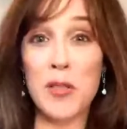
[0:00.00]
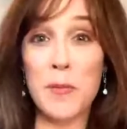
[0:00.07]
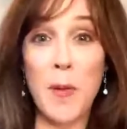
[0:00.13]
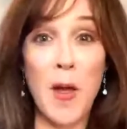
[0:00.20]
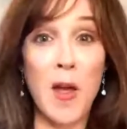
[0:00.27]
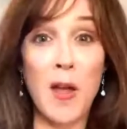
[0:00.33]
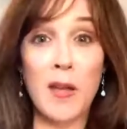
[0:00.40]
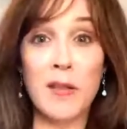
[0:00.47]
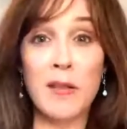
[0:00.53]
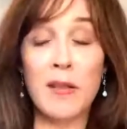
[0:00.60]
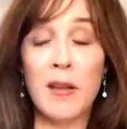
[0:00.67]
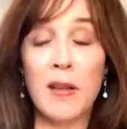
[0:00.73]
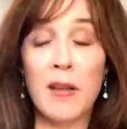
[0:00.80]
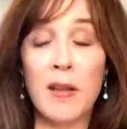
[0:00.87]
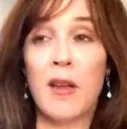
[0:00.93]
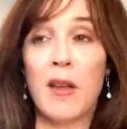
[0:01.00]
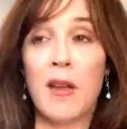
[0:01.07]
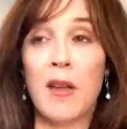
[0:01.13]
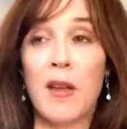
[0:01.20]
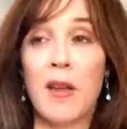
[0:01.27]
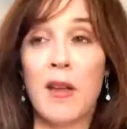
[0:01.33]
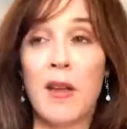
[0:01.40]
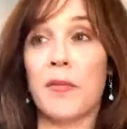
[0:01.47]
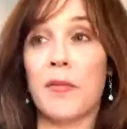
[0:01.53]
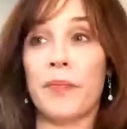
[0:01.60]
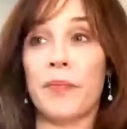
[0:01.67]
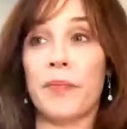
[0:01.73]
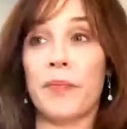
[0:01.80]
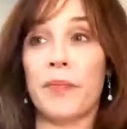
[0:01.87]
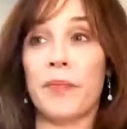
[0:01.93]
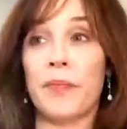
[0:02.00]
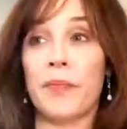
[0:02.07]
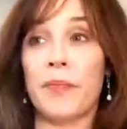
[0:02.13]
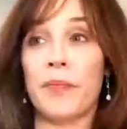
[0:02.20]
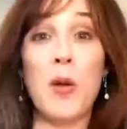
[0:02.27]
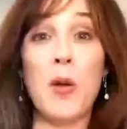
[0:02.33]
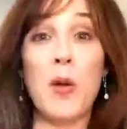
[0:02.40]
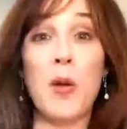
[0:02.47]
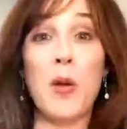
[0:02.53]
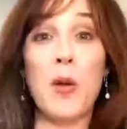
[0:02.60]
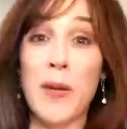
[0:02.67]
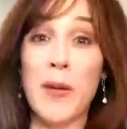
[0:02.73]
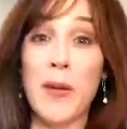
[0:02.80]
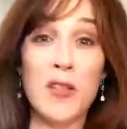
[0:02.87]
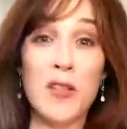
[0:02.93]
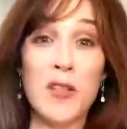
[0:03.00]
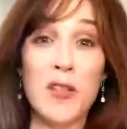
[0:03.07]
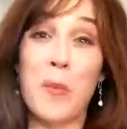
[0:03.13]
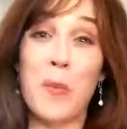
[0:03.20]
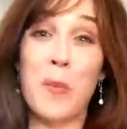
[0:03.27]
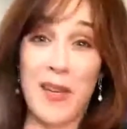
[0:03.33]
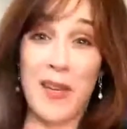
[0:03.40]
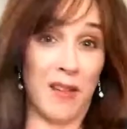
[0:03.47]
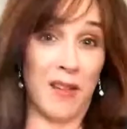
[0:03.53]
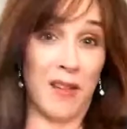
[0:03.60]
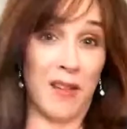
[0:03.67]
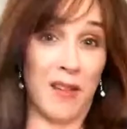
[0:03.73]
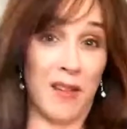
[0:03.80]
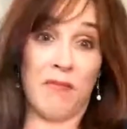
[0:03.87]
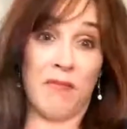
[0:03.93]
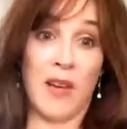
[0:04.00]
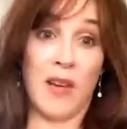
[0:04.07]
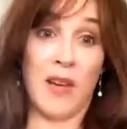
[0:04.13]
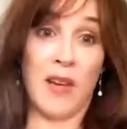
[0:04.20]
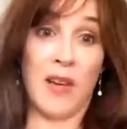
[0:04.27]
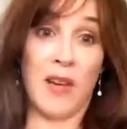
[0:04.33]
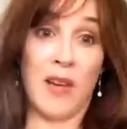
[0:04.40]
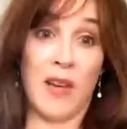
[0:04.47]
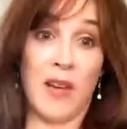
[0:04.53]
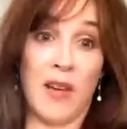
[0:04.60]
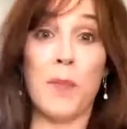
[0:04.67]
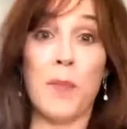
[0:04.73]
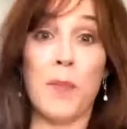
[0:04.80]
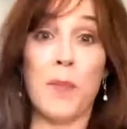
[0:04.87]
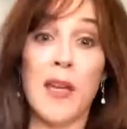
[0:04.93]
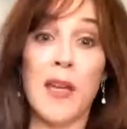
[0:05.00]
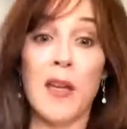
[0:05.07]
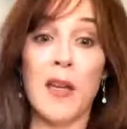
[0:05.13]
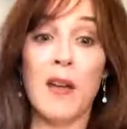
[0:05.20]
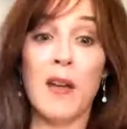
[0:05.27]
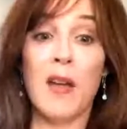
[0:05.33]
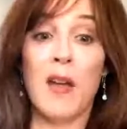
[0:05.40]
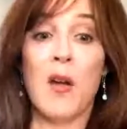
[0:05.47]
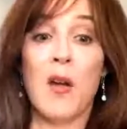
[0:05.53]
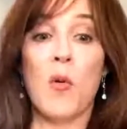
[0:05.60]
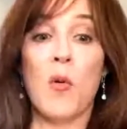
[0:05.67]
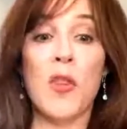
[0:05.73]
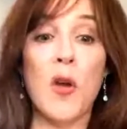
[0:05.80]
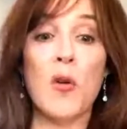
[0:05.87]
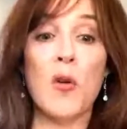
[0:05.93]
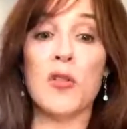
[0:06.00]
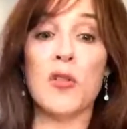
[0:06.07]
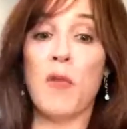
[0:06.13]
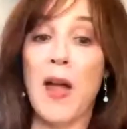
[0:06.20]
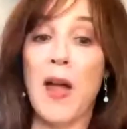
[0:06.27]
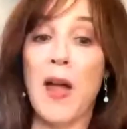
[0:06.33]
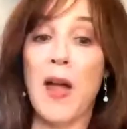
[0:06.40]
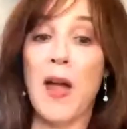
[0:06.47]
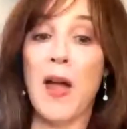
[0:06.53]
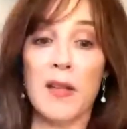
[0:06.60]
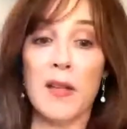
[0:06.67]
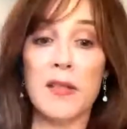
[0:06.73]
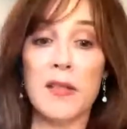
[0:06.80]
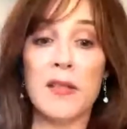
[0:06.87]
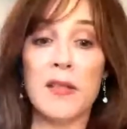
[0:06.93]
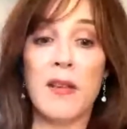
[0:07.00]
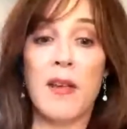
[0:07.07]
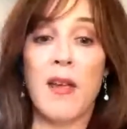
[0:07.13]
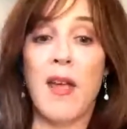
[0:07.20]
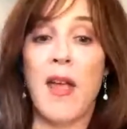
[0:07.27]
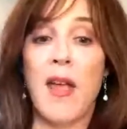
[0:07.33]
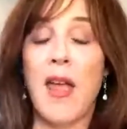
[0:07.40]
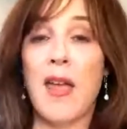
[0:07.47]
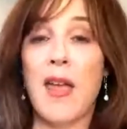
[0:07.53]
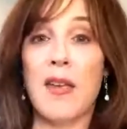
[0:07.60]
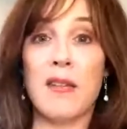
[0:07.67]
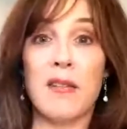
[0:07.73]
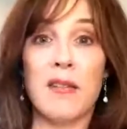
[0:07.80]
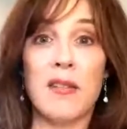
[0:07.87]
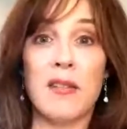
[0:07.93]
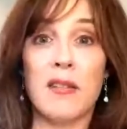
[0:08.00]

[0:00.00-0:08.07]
to respond, how we want to be as human beings, and how we want to be with those around us and